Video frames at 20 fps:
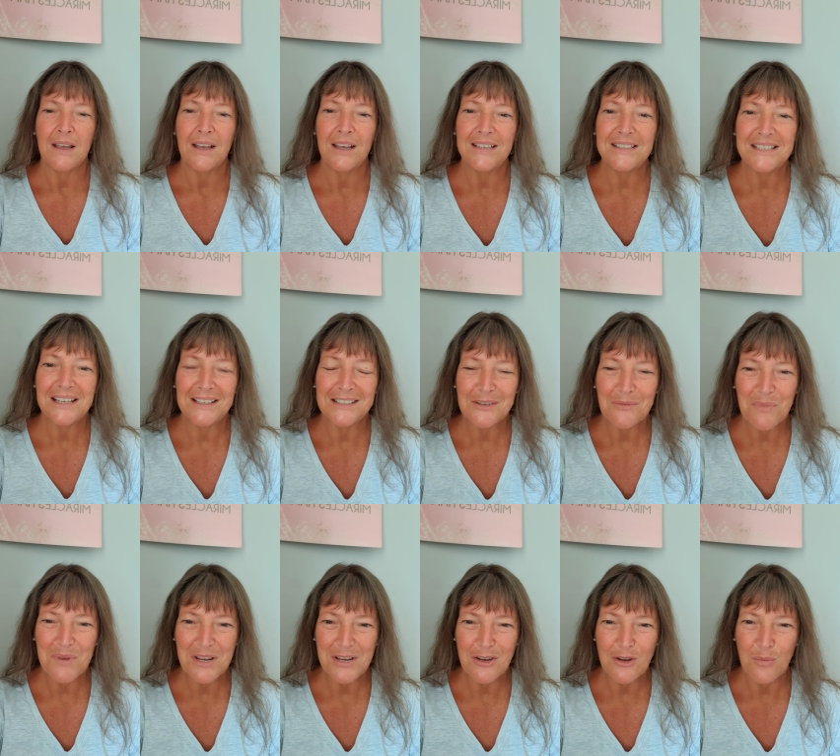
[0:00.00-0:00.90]
It
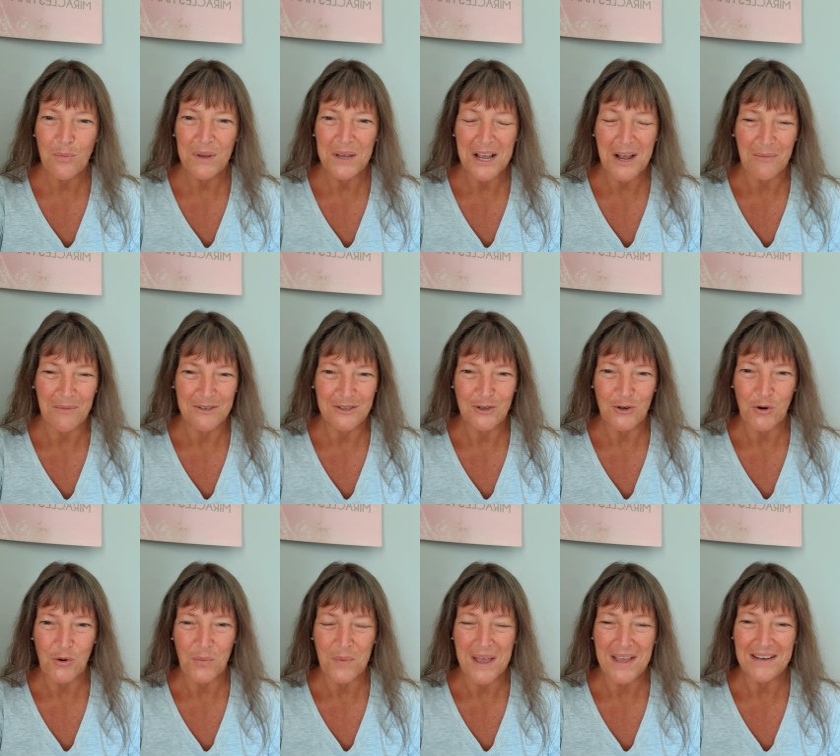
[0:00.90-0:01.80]
doesn't mean you become a
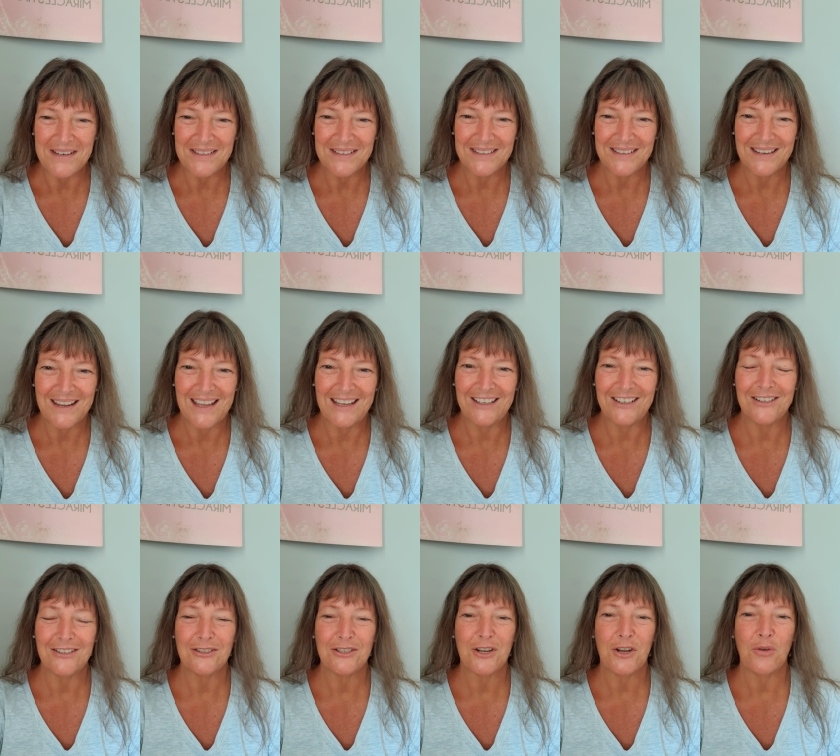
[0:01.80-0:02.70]
doormat and
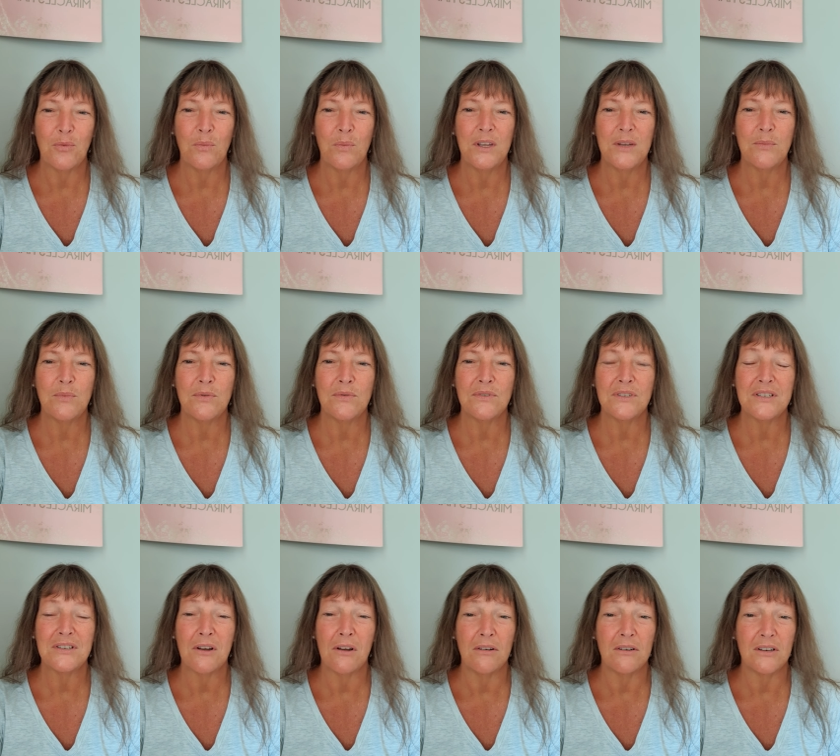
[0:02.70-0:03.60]
condone people's
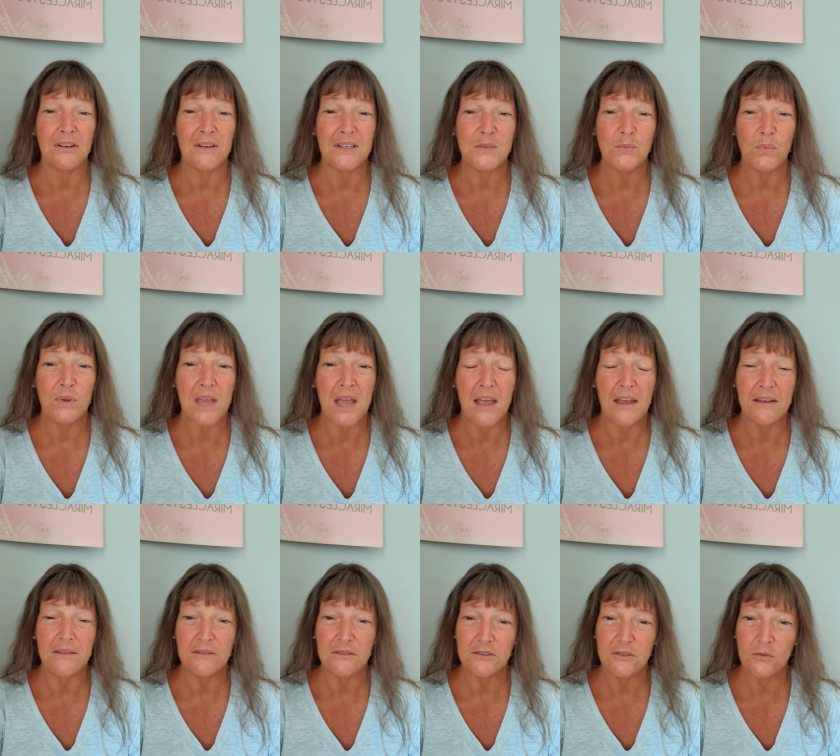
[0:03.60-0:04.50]
not nice
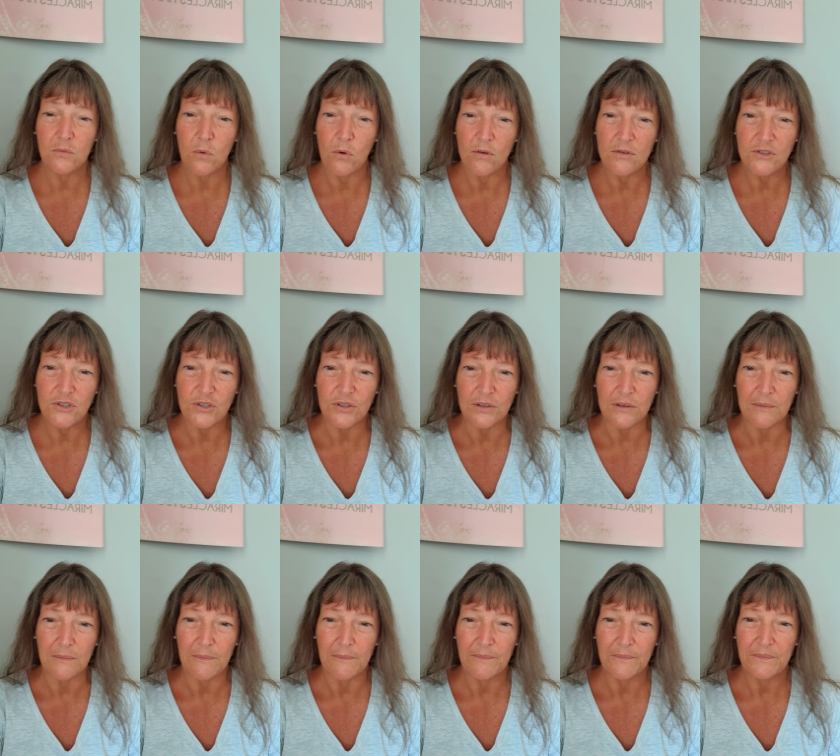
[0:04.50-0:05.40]
behavior towards you,
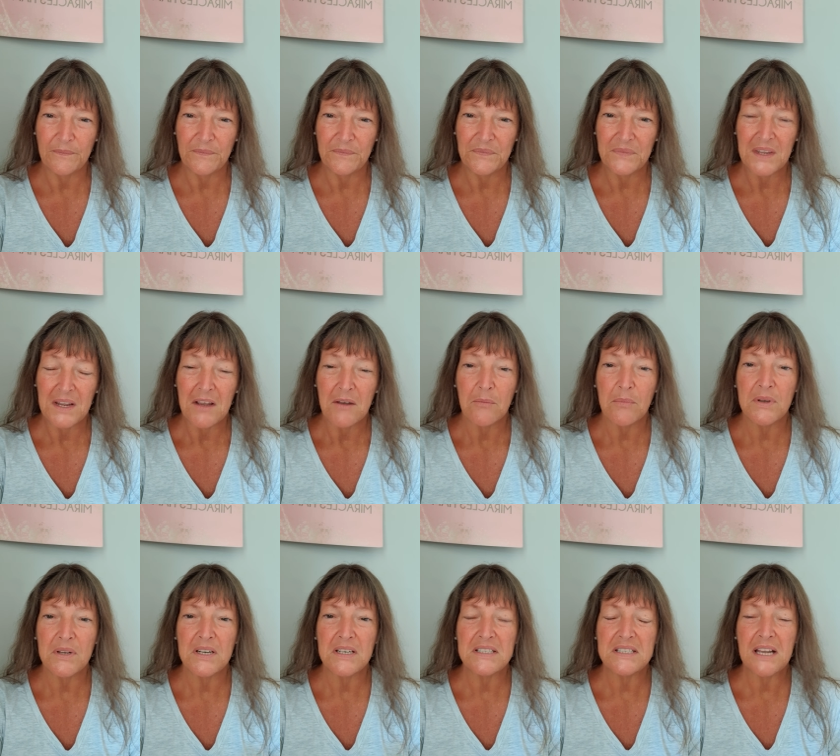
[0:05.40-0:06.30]

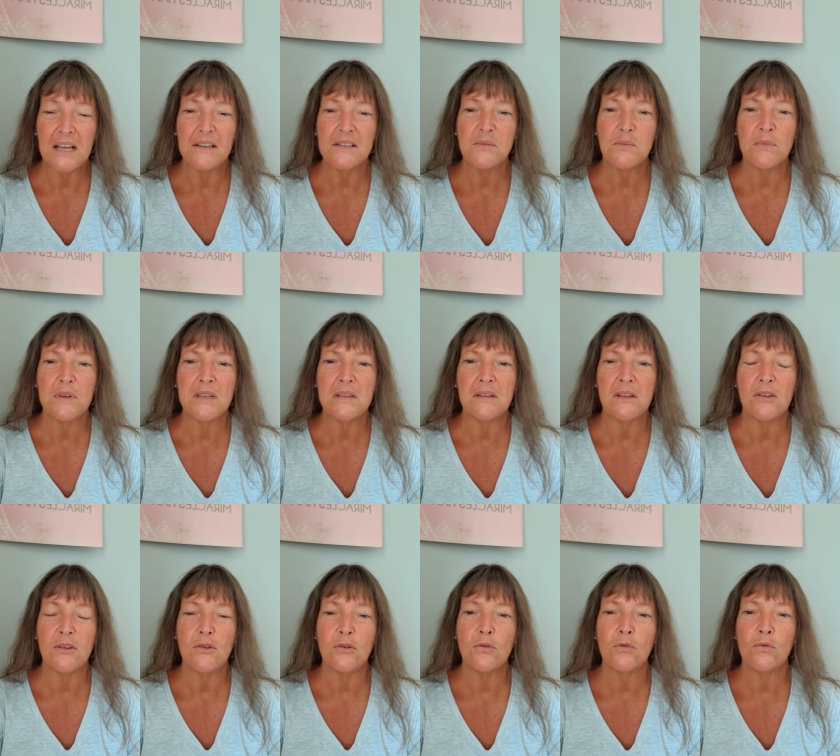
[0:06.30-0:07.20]
but it does mean
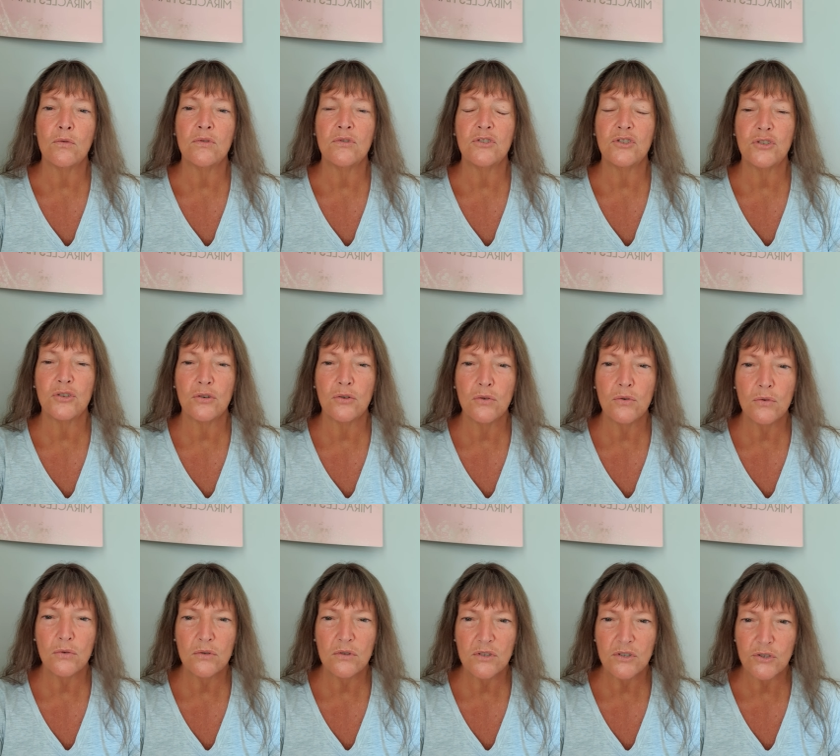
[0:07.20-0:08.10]
that you'll
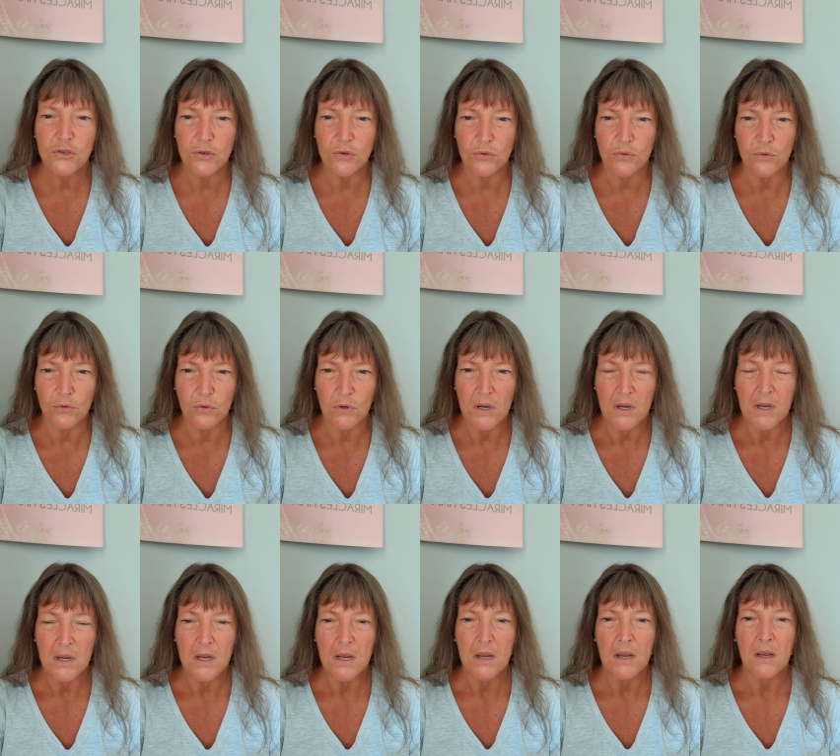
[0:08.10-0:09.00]
choose to
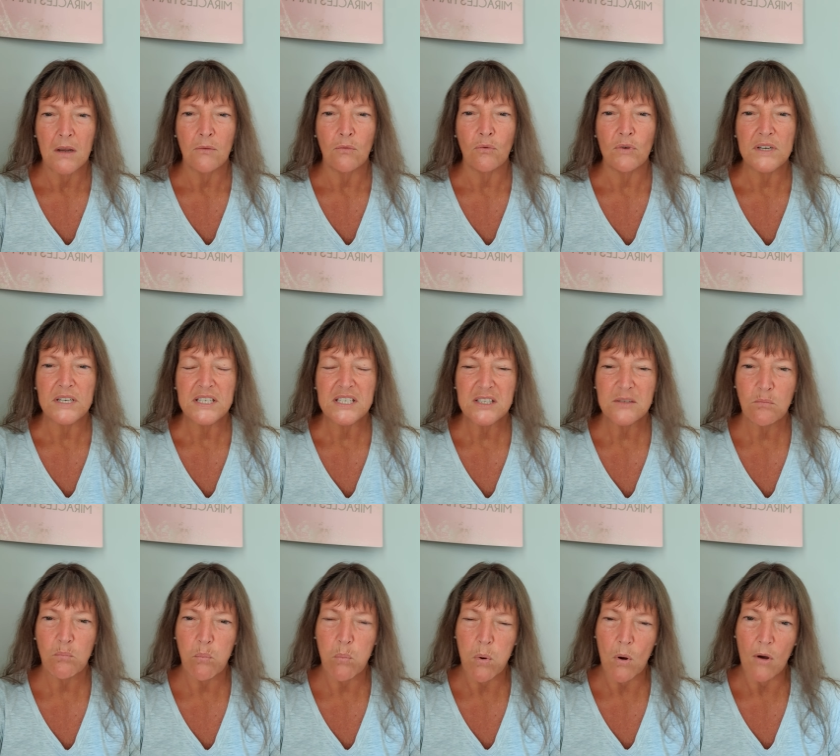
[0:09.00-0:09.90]

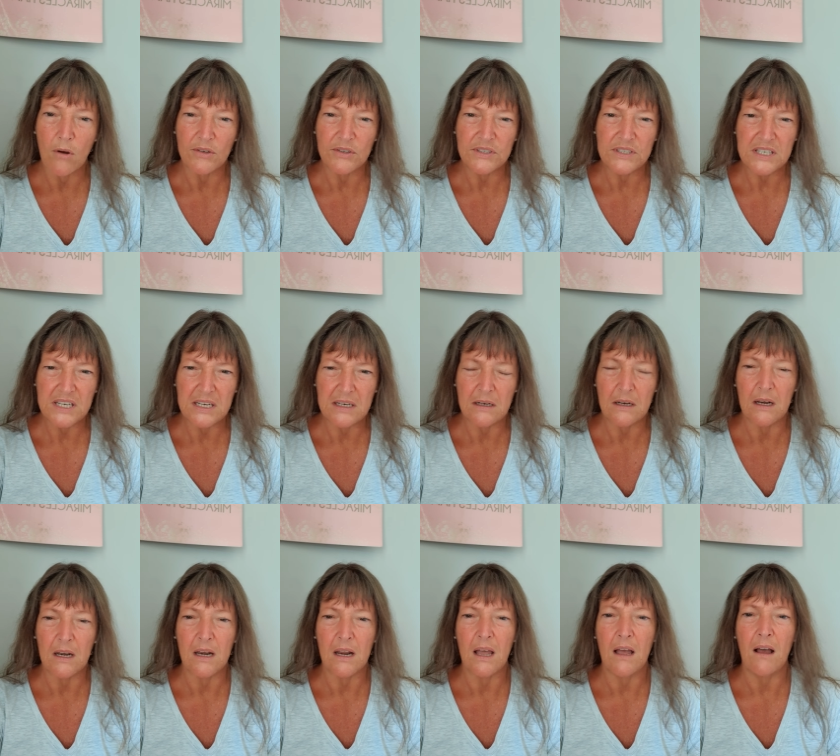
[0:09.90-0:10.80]
respond
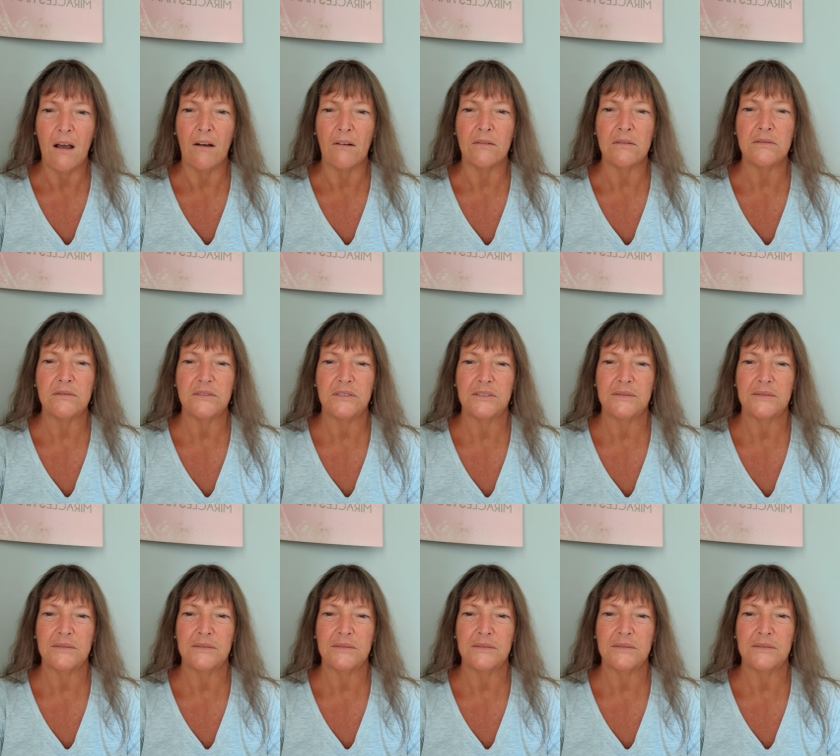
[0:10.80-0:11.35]
in love,